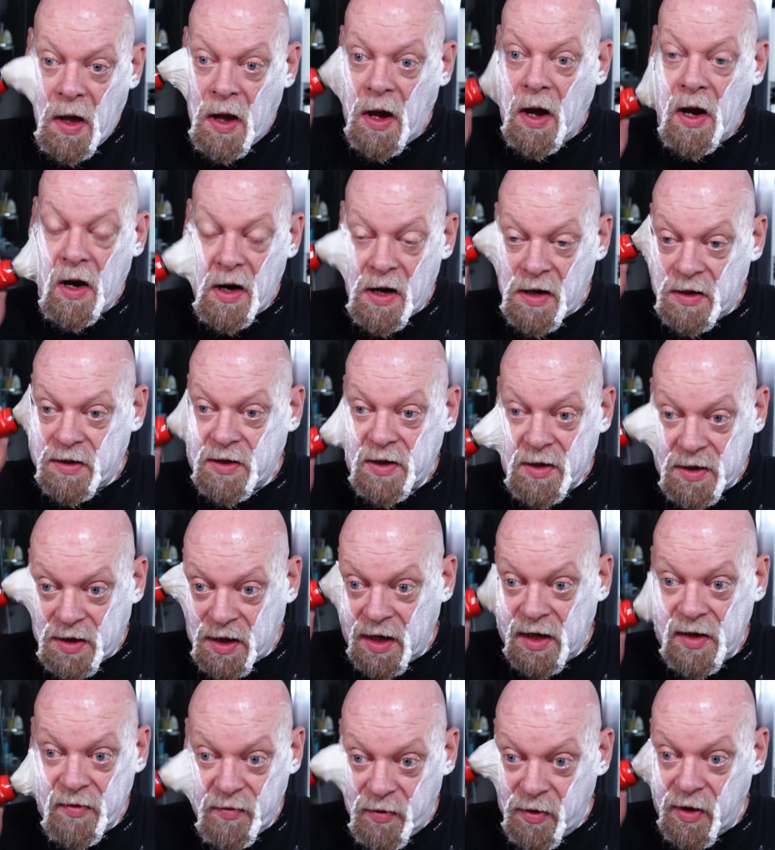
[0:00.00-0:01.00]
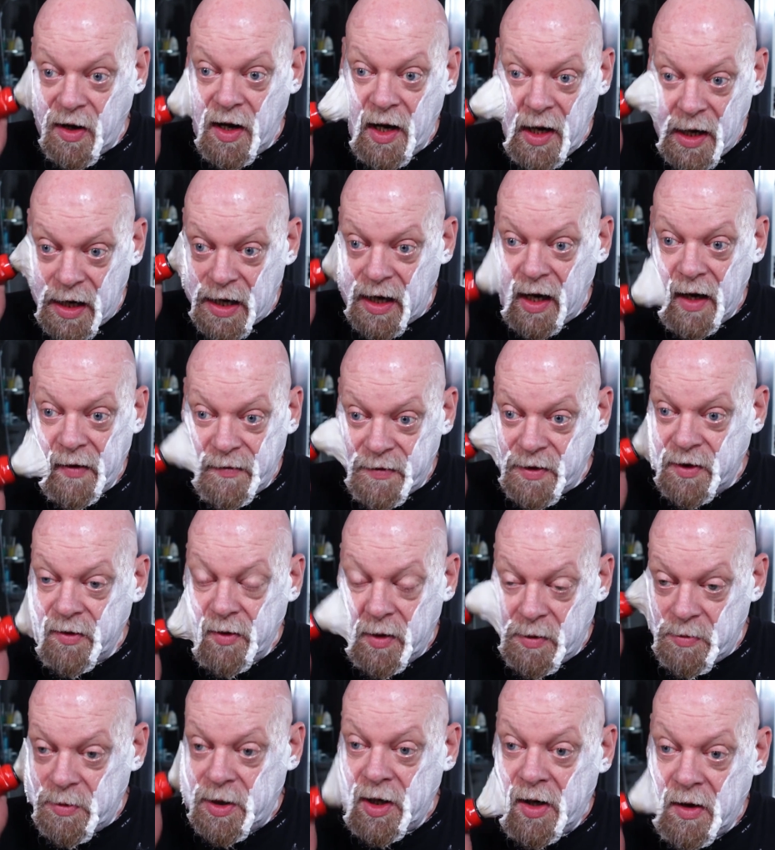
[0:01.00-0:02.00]
I just gave what I had left to
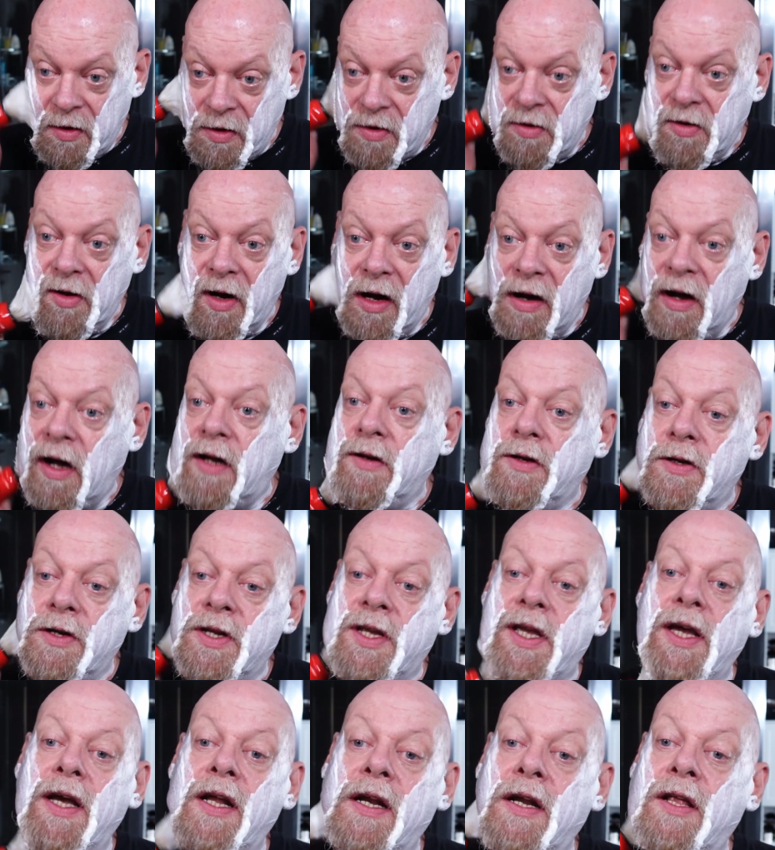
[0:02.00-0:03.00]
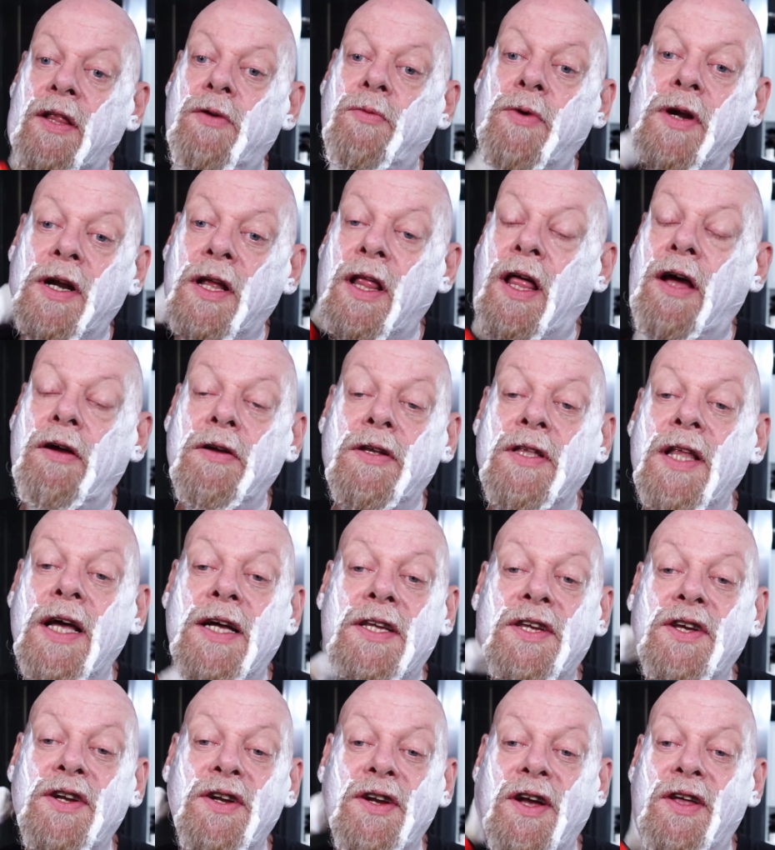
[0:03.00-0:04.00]
him and thought, oh, I'll just get another one of those. And
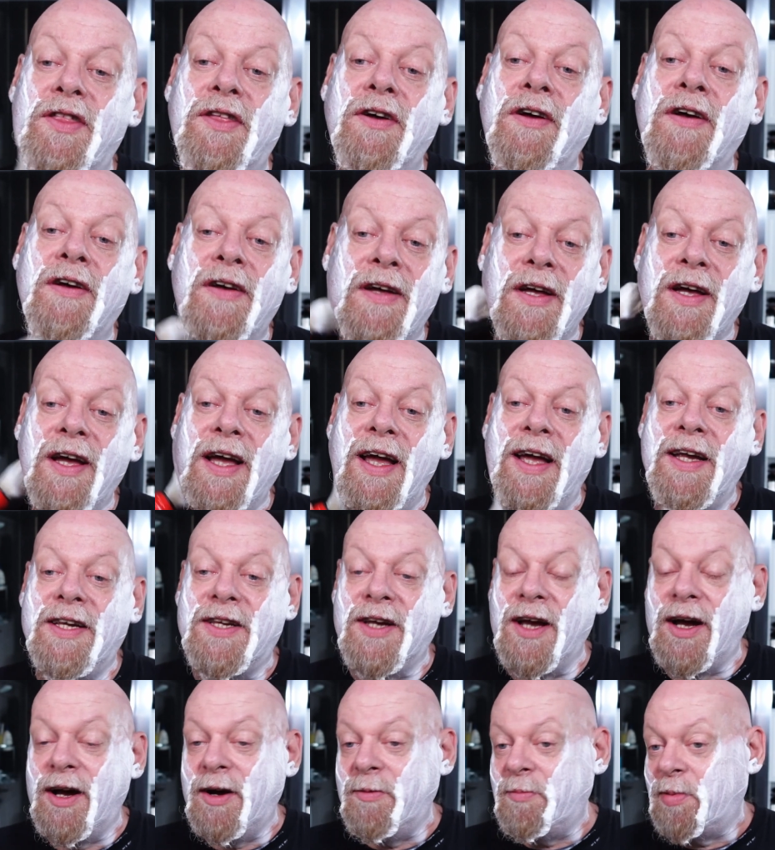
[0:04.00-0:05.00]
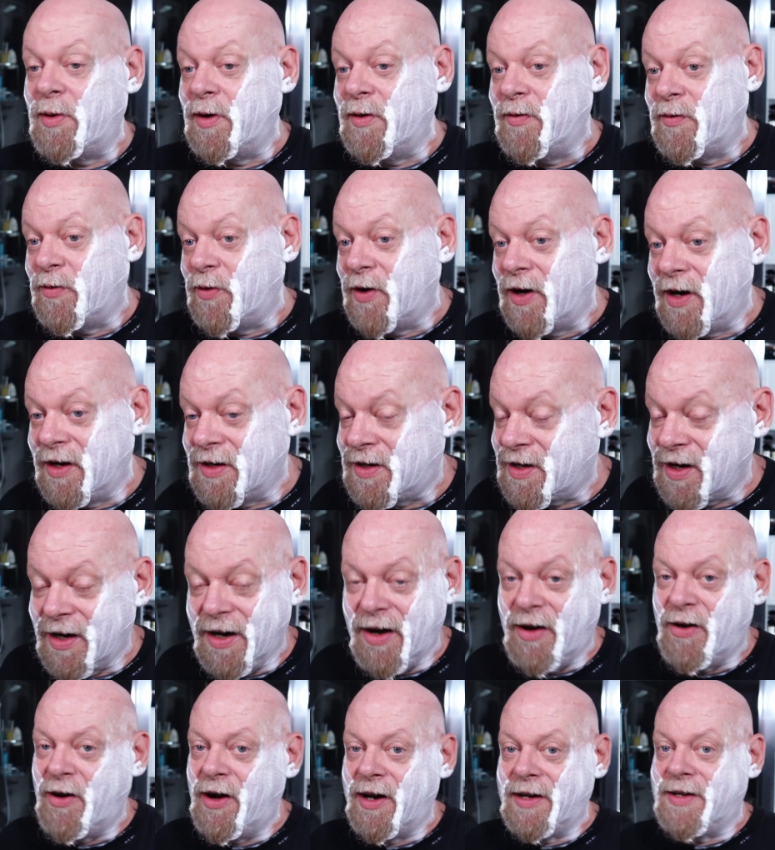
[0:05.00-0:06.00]
that's another example of where I say,
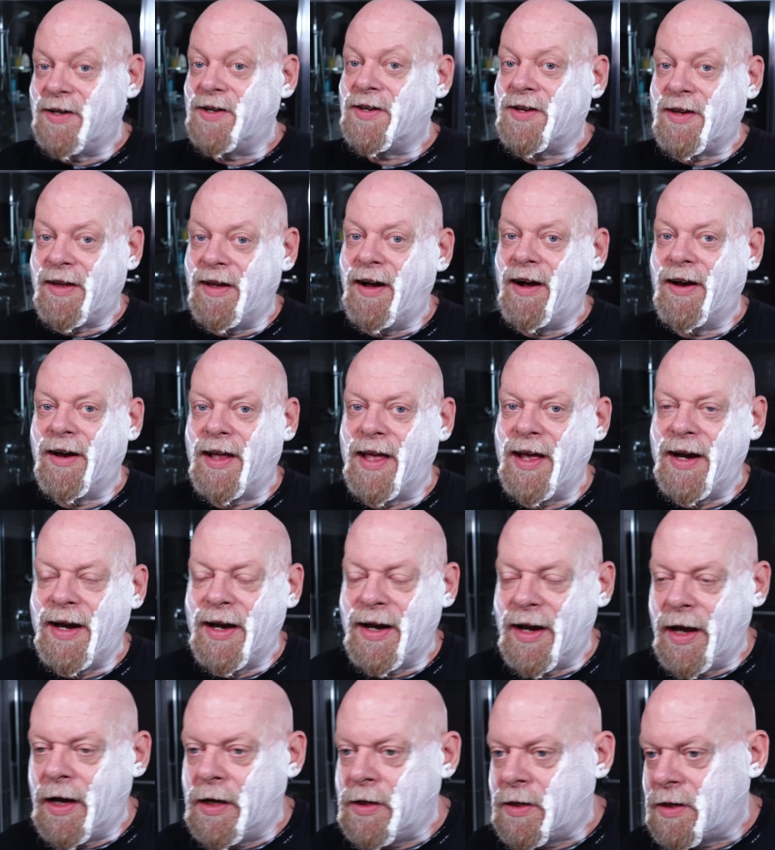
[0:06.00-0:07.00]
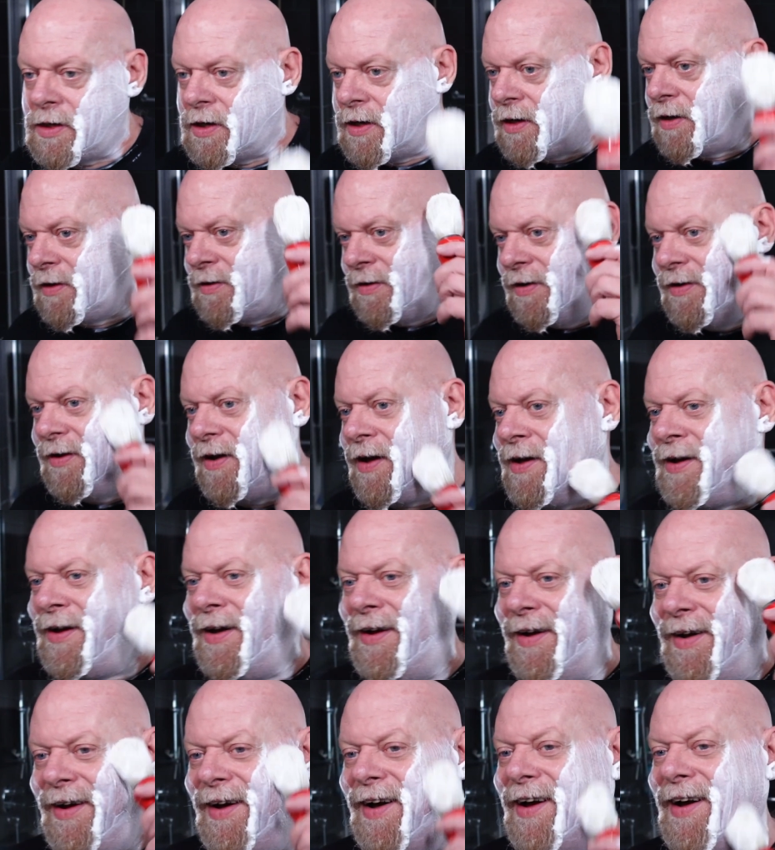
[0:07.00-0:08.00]
oh, I'll get it later.
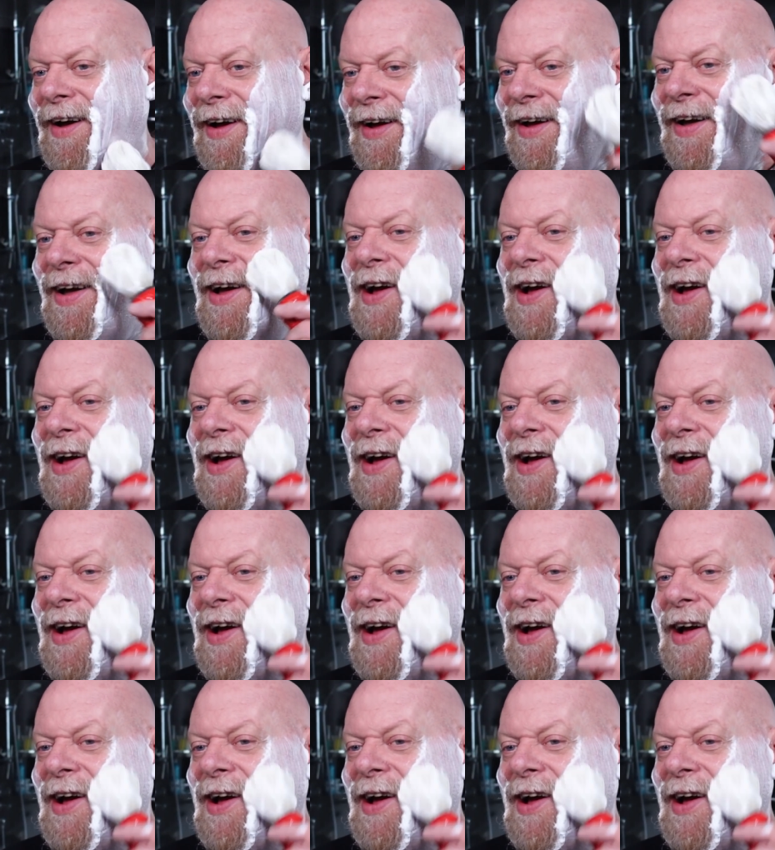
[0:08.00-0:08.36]
Oh,